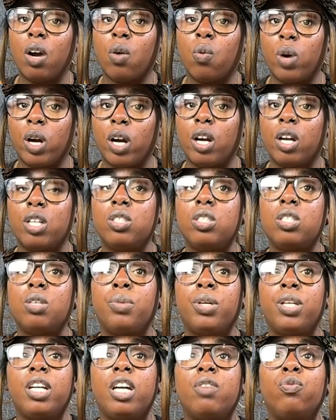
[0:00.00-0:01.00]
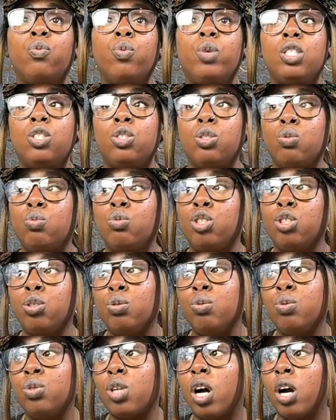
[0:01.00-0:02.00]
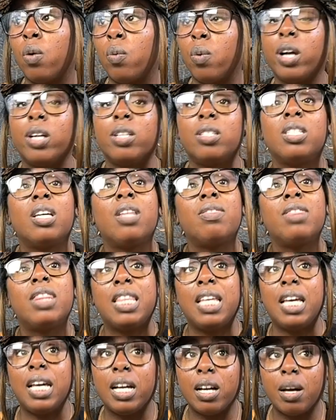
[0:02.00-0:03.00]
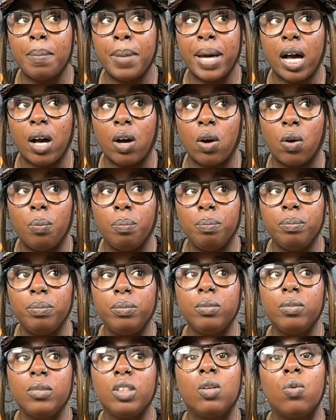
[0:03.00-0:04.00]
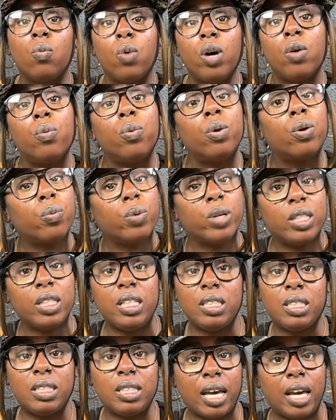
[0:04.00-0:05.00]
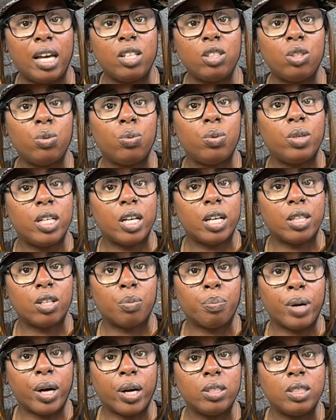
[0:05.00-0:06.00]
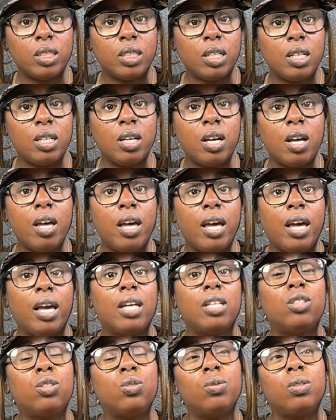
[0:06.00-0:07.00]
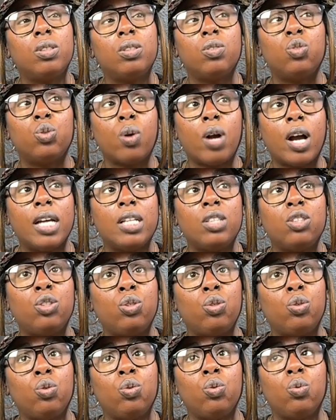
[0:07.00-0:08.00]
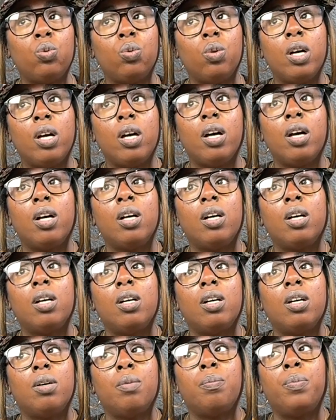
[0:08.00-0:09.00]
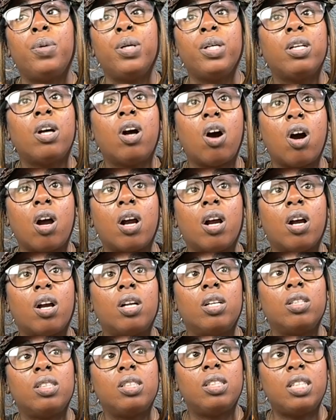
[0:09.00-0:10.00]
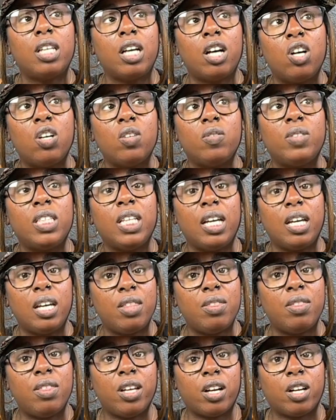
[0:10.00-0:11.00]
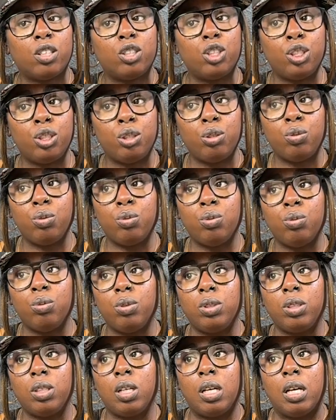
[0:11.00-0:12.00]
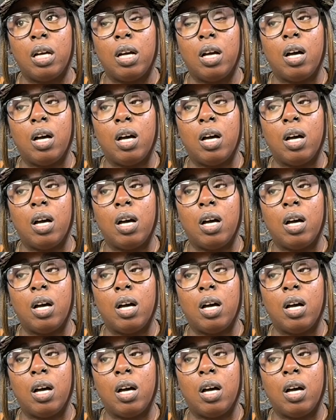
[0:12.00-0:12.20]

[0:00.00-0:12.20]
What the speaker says: our words, but if we do choose our words and think about what we're really saying to another person and trying to put ourselves in their shoes